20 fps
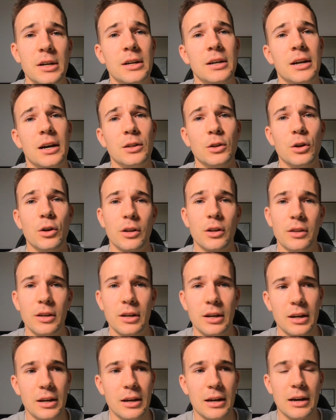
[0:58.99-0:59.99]
a lot of
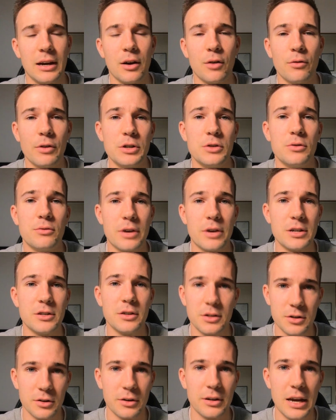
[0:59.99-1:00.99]
the uh, original
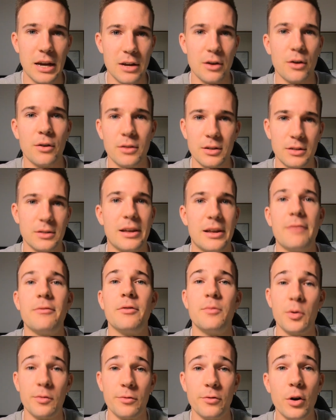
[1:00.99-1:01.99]
research on keto and things like that for
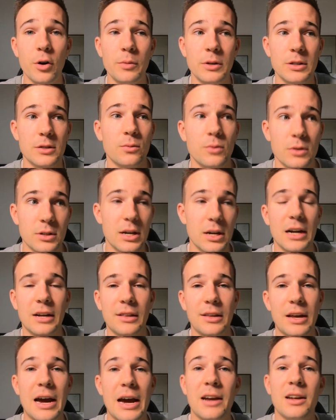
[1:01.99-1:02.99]
performance was done in
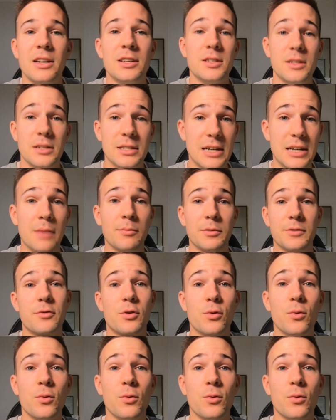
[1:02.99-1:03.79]
the 80s, dumped for a